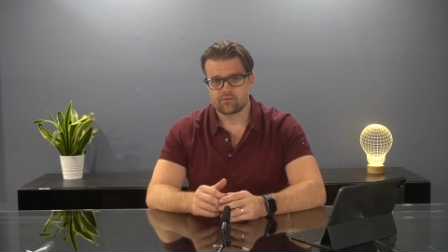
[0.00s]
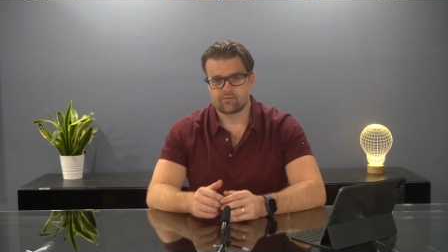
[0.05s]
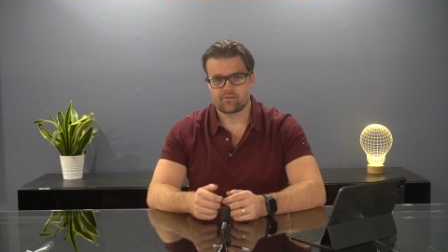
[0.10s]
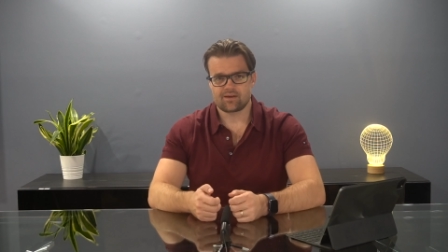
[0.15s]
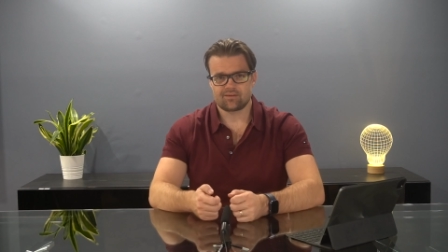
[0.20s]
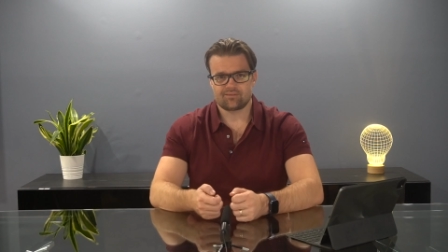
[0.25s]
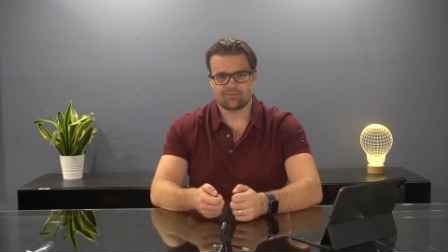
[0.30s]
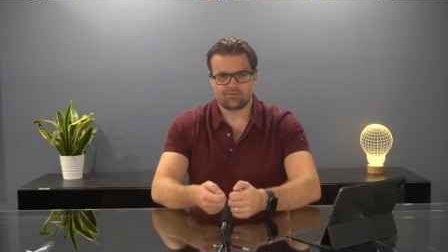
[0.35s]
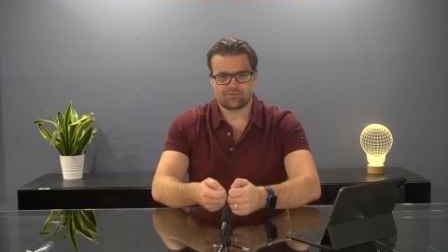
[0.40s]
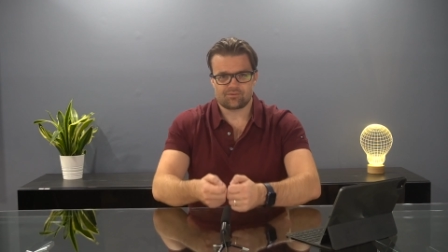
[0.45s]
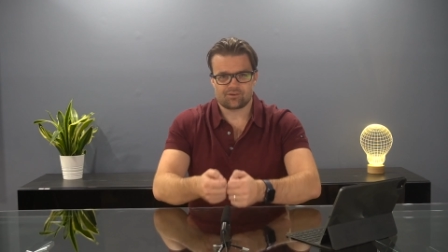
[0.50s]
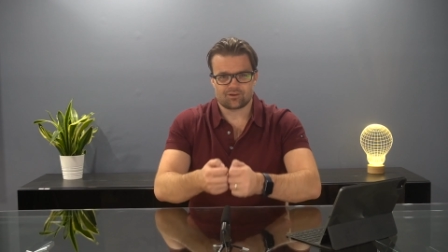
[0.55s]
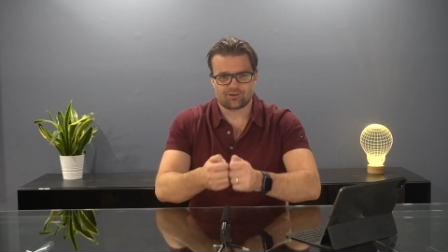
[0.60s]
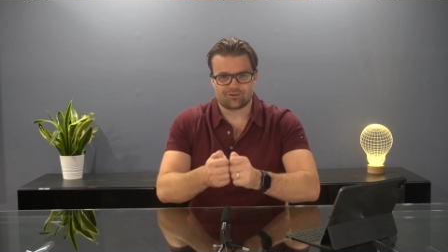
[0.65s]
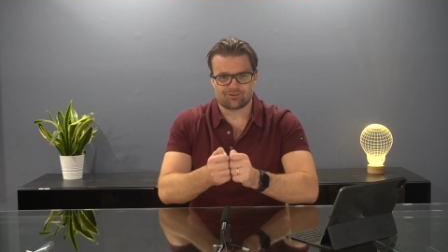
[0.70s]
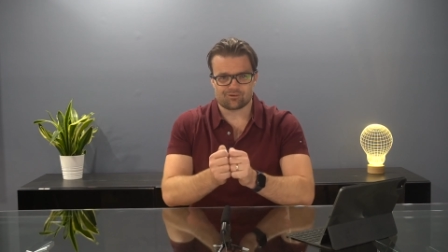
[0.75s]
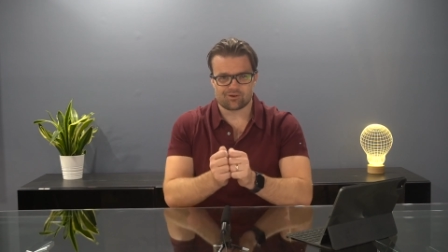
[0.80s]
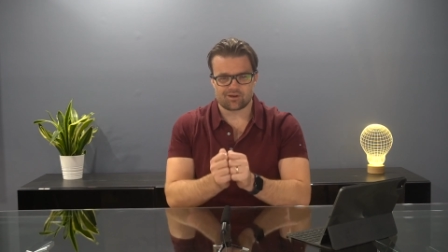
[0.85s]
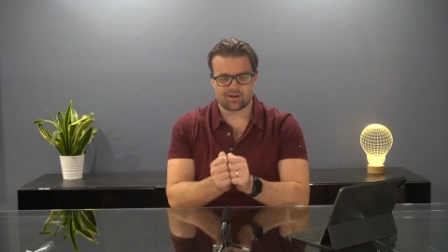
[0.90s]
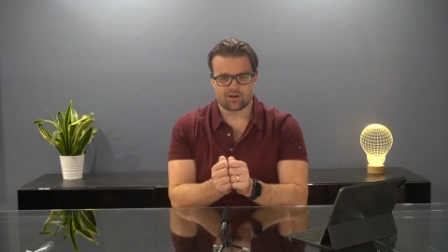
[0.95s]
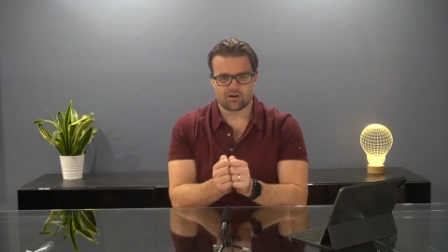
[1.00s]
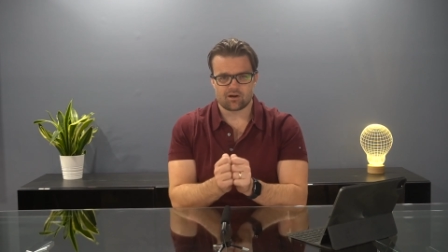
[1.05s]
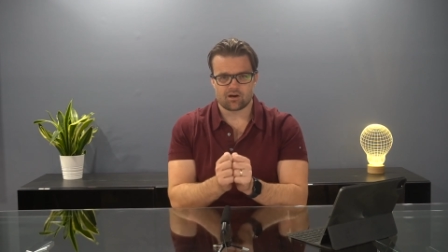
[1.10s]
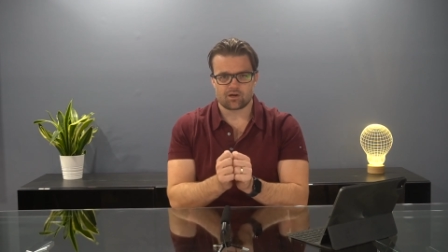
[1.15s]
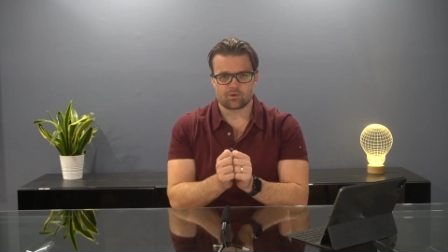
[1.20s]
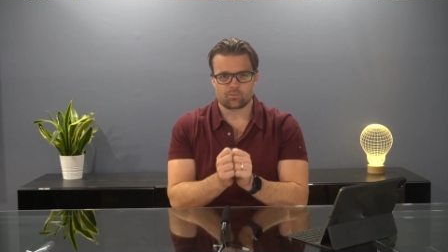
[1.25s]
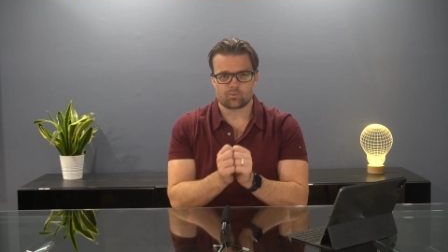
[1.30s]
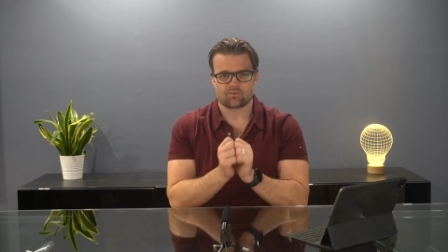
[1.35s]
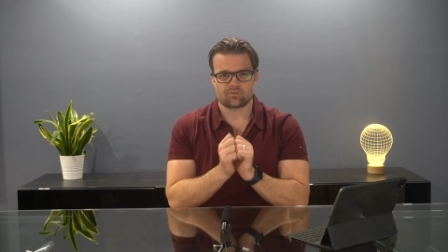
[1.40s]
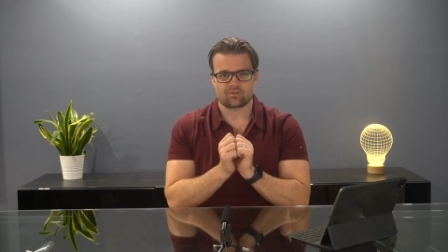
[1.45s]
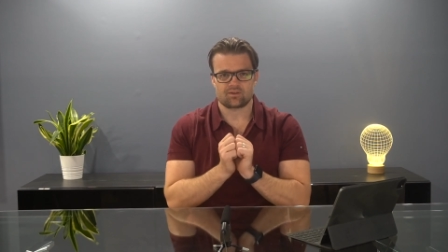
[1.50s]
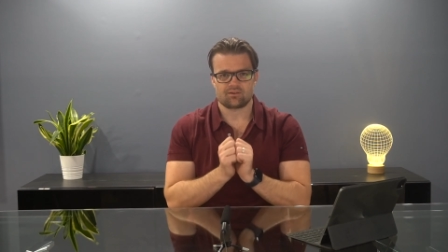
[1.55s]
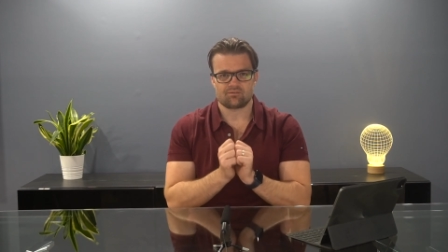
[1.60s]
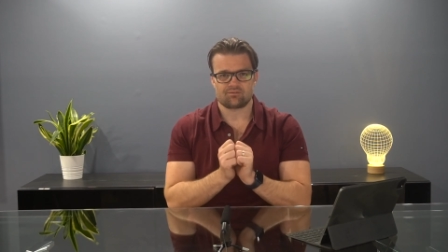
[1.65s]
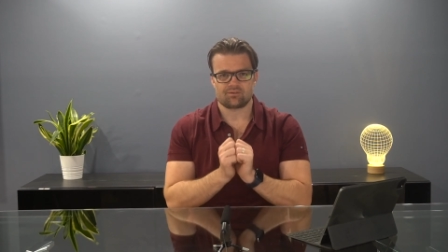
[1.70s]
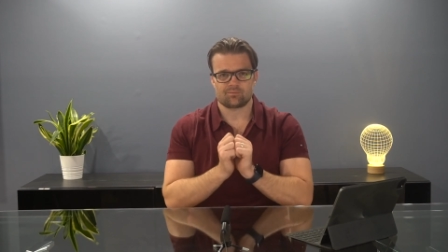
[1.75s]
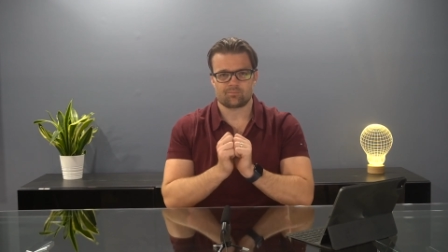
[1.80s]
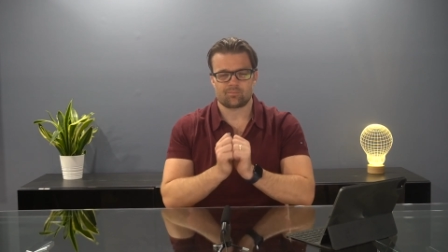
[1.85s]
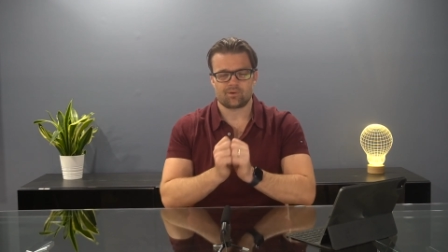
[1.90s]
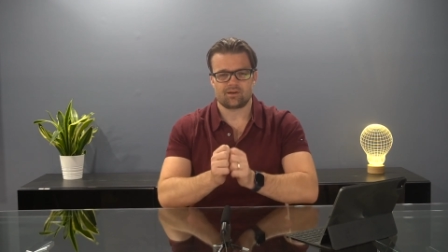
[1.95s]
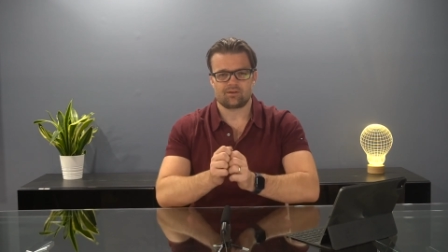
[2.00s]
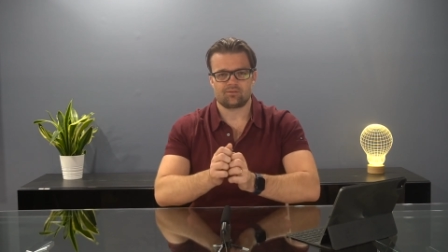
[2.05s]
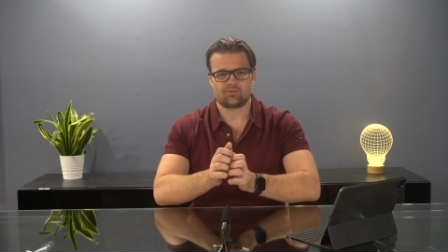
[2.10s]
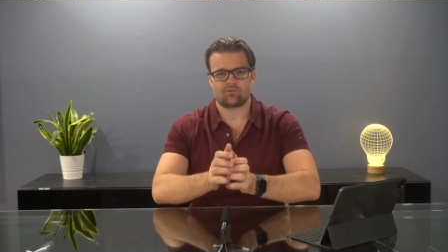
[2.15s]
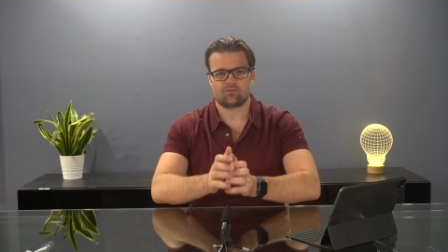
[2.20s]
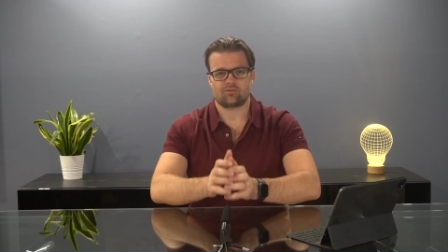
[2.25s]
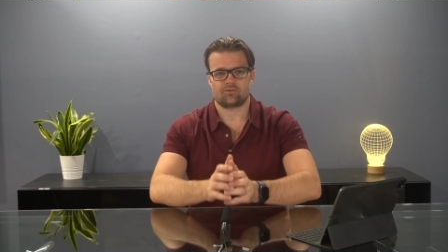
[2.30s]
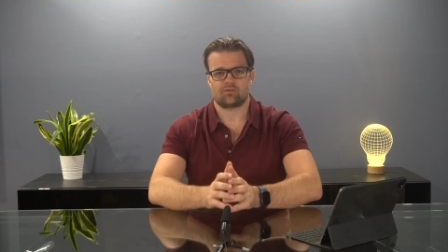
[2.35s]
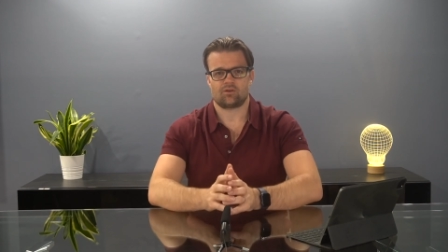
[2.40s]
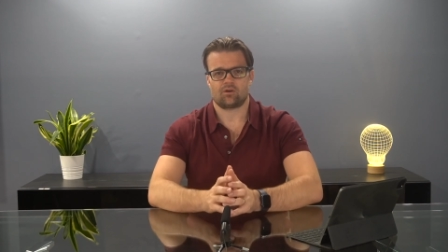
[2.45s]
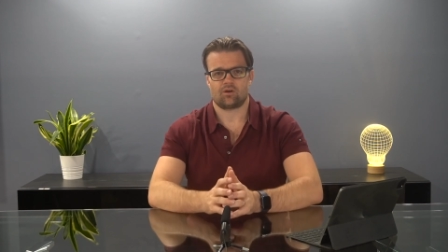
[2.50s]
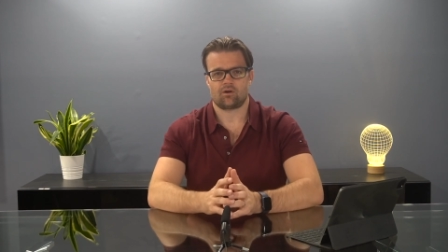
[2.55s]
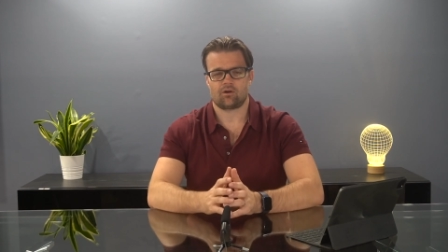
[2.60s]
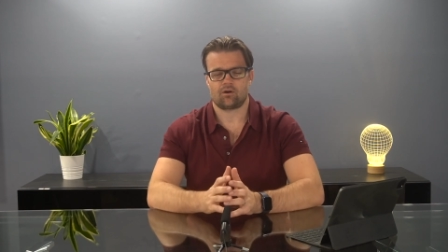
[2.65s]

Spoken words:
That's if the green card was given based